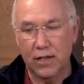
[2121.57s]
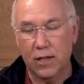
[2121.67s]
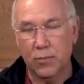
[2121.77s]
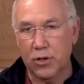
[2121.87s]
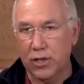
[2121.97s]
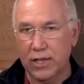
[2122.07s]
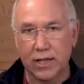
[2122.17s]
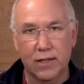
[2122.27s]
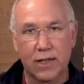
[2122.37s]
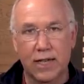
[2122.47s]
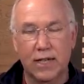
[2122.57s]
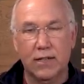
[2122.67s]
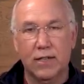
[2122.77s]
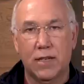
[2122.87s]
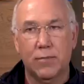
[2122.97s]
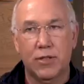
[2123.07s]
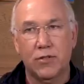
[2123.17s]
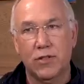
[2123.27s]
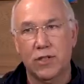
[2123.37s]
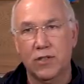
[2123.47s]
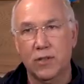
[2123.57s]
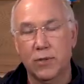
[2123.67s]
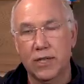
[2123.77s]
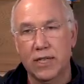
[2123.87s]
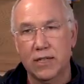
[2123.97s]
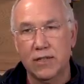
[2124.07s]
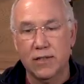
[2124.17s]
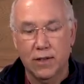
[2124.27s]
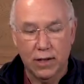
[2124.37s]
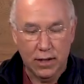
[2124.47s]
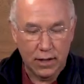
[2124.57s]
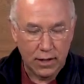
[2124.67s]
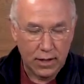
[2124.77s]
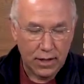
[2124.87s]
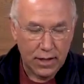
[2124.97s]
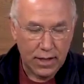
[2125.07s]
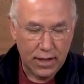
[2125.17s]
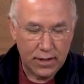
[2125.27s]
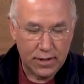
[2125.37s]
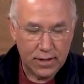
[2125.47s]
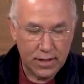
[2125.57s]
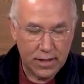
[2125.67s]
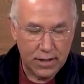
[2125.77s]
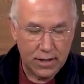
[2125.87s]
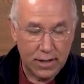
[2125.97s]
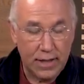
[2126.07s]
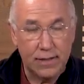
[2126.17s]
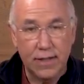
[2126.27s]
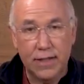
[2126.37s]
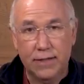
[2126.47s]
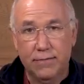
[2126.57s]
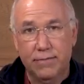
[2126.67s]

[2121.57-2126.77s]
I'll put a link to that down below so you can see what it is. And uh, that's it.